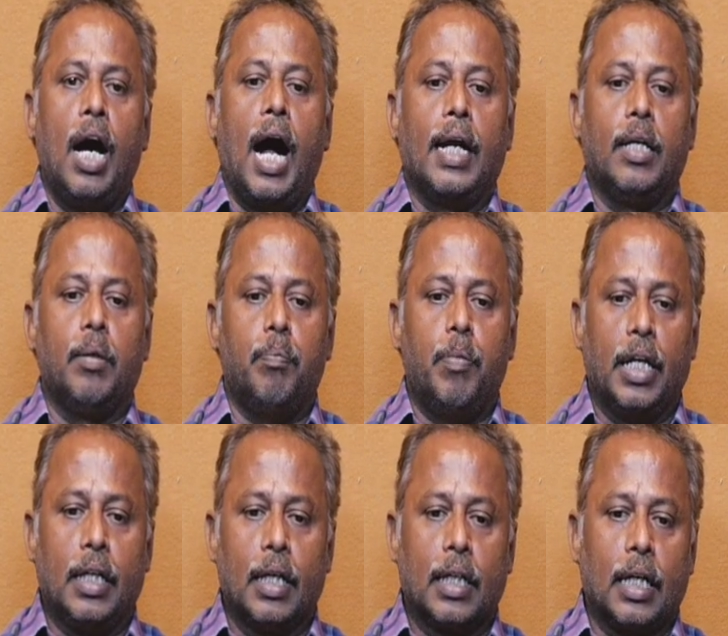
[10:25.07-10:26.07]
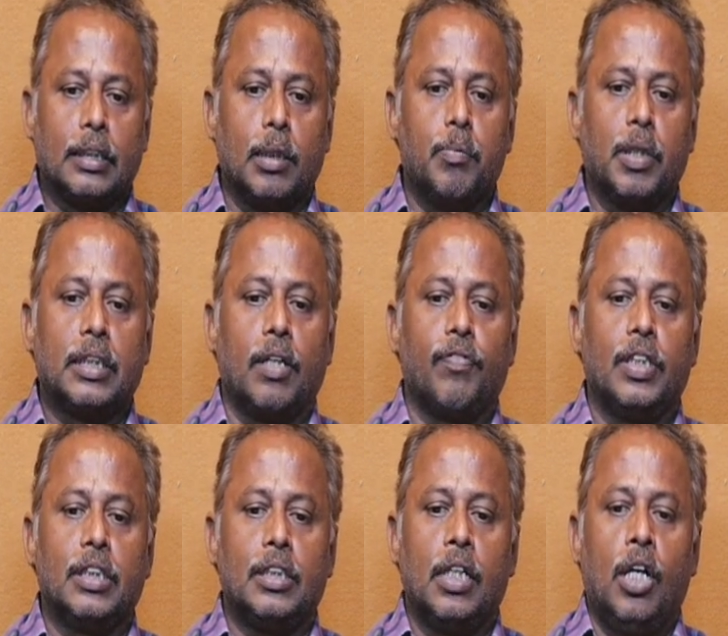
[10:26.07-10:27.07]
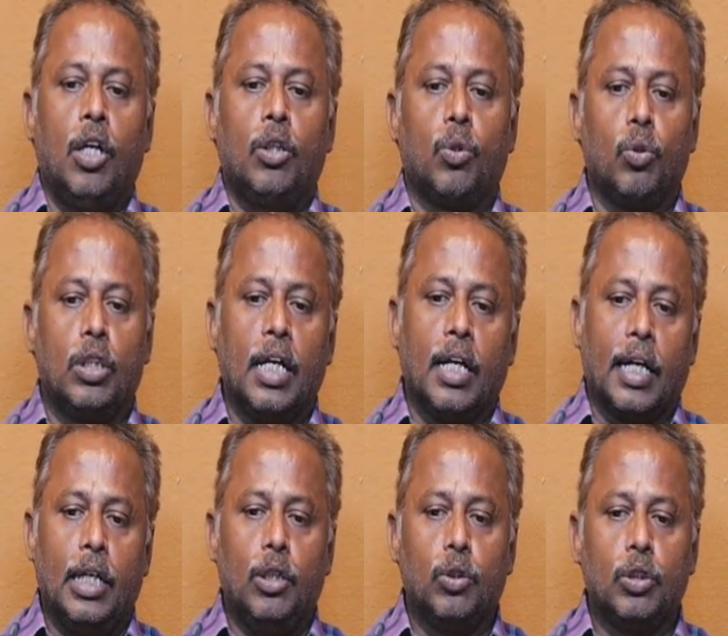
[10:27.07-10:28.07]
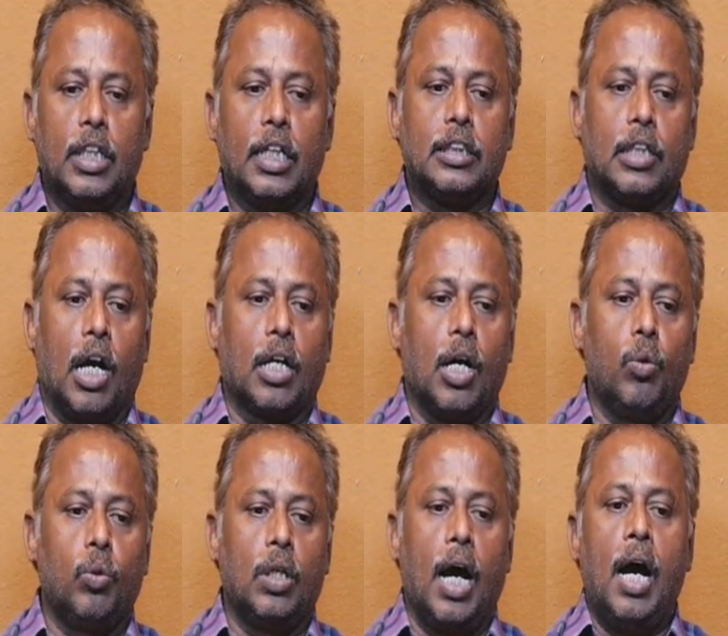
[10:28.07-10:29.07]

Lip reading: and better customer service through the reduce the stock out